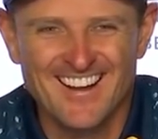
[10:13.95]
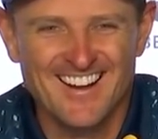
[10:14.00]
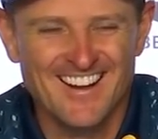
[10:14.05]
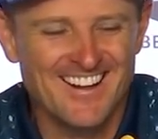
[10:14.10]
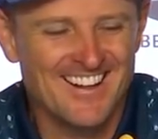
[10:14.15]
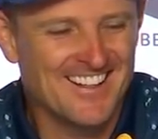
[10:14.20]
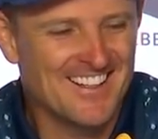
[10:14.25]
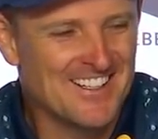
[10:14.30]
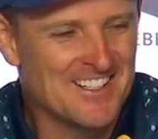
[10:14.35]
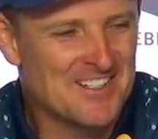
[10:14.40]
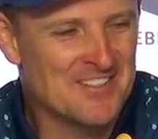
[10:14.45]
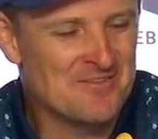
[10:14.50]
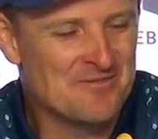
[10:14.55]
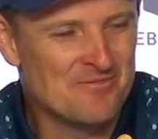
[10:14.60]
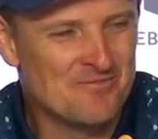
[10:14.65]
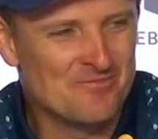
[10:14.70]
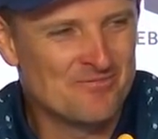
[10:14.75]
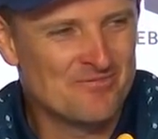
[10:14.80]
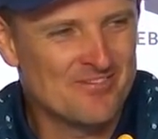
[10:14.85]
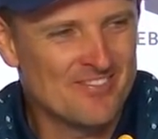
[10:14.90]
And
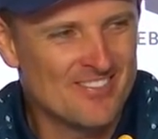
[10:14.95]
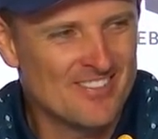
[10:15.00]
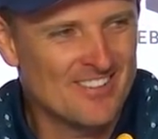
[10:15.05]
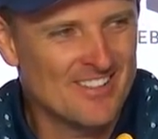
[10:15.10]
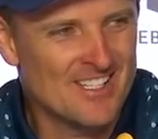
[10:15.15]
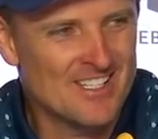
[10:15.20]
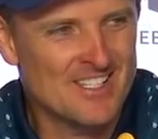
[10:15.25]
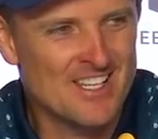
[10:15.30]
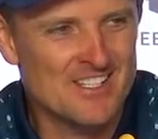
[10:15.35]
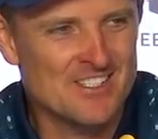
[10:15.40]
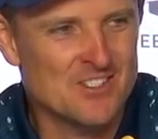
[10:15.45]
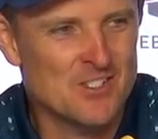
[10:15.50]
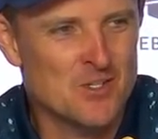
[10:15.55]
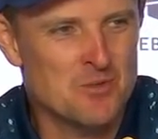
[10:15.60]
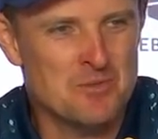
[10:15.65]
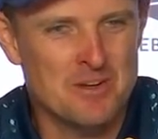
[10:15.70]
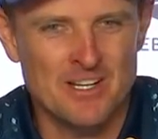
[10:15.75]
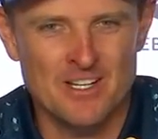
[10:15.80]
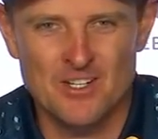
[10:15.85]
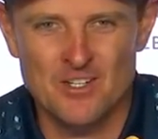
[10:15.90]
it doesn't do
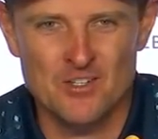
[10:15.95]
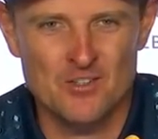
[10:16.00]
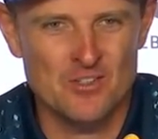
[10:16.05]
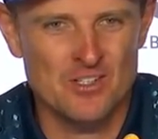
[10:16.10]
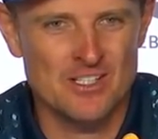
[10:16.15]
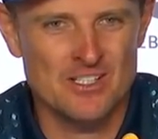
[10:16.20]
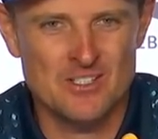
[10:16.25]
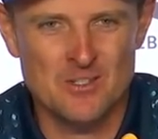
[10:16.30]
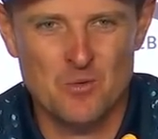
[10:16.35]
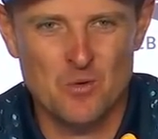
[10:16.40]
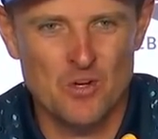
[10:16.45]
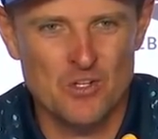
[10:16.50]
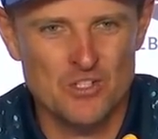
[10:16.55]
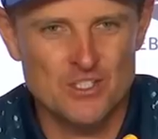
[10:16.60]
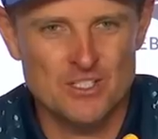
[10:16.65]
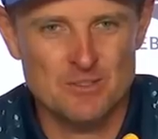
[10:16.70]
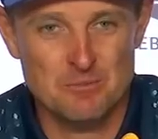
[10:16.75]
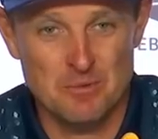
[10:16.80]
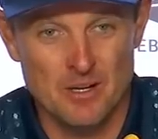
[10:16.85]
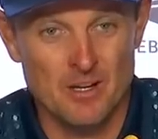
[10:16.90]
me any good really to watch
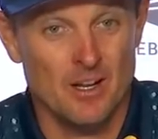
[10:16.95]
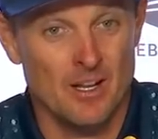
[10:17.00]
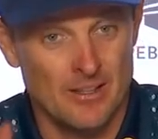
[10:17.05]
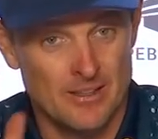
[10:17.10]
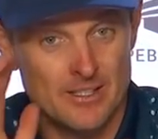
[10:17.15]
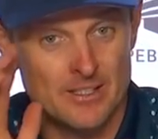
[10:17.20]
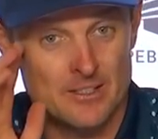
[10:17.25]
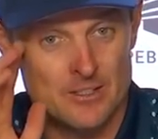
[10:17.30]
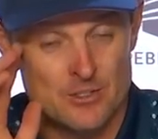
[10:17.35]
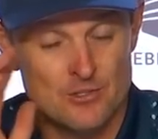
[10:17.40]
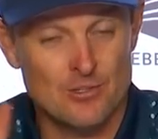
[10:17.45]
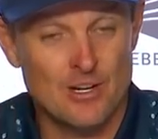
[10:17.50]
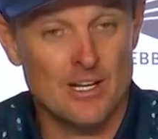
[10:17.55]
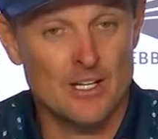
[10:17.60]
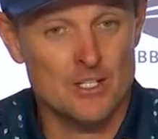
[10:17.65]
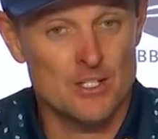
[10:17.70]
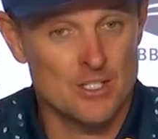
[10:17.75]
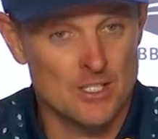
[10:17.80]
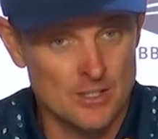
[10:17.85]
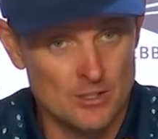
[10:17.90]
it. But I think the
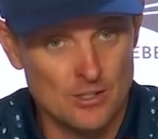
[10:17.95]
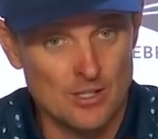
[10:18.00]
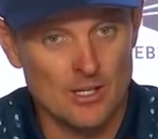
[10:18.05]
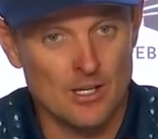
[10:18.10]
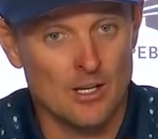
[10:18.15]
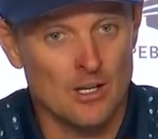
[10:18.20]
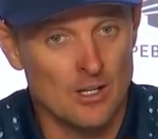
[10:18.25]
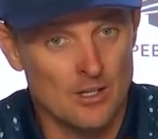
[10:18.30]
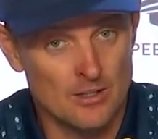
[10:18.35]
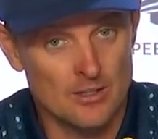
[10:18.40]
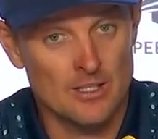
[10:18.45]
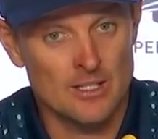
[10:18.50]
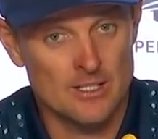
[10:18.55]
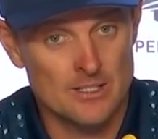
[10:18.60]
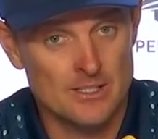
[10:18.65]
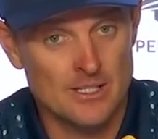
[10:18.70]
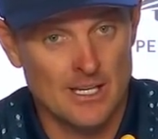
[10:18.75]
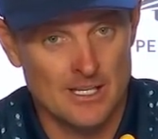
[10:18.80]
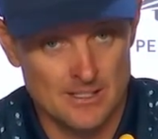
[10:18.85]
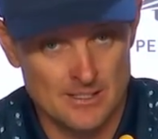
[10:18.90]
strategy that you can learn
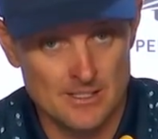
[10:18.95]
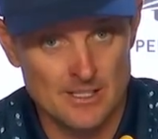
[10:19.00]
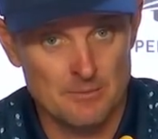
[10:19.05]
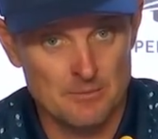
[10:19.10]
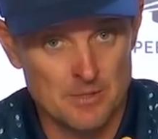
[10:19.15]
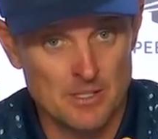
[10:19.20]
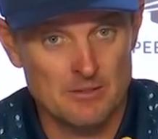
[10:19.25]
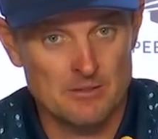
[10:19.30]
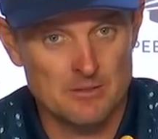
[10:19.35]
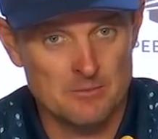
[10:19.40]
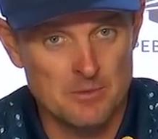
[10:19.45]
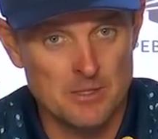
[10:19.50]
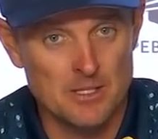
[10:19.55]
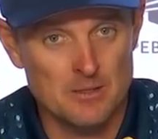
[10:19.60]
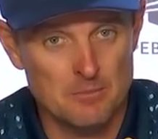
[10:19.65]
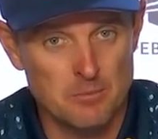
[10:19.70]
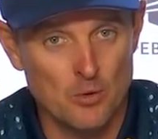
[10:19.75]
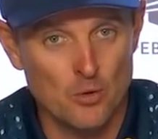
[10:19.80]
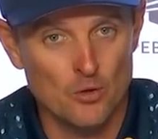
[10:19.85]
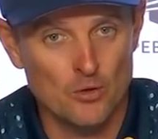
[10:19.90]
can sometimes be
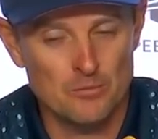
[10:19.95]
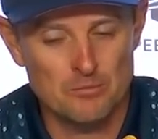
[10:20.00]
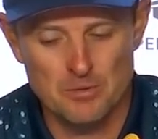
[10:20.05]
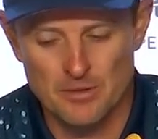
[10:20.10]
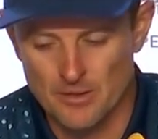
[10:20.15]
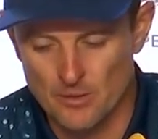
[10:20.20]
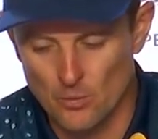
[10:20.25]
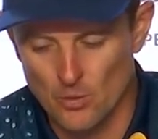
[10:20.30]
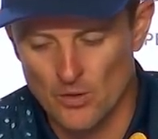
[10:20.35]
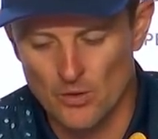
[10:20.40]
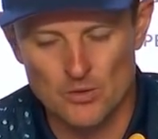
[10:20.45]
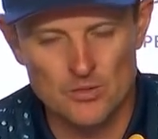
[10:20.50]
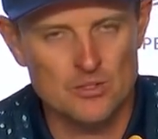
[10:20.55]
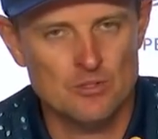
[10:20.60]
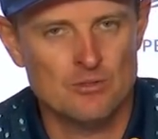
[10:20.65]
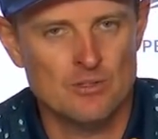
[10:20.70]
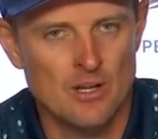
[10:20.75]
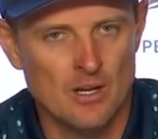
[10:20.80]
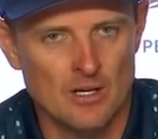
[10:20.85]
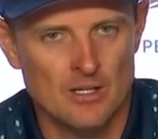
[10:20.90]
important. But the one or two
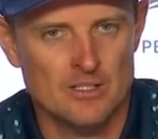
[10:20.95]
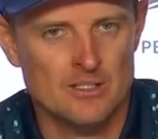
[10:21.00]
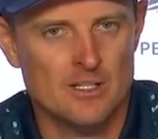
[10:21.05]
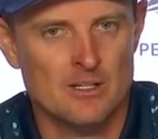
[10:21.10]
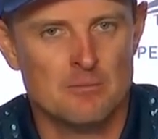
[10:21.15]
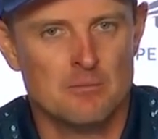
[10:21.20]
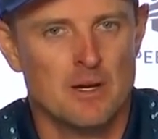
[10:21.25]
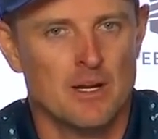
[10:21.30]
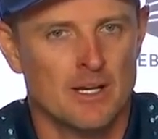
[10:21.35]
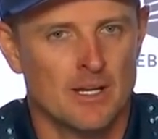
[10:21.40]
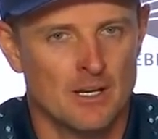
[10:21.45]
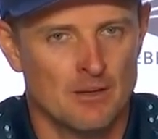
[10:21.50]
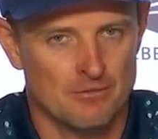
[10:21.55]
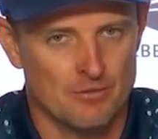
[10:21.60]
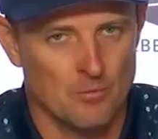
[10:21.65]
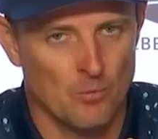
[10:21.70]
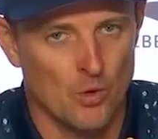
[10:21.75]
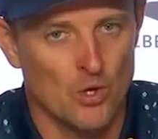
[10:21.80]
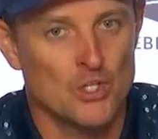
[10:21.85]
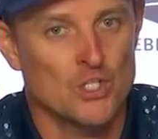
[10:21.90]
nuggets I might get
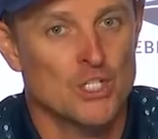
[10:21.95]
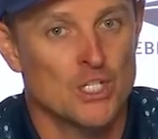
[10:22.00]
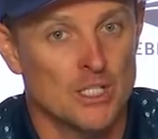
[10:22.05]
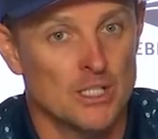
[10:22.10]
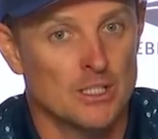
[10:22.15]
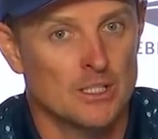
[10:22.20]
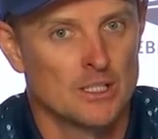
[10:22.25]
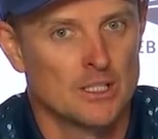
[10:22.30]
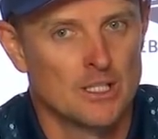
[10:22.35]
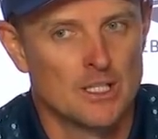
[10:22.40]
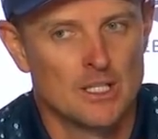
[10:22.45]
from watching it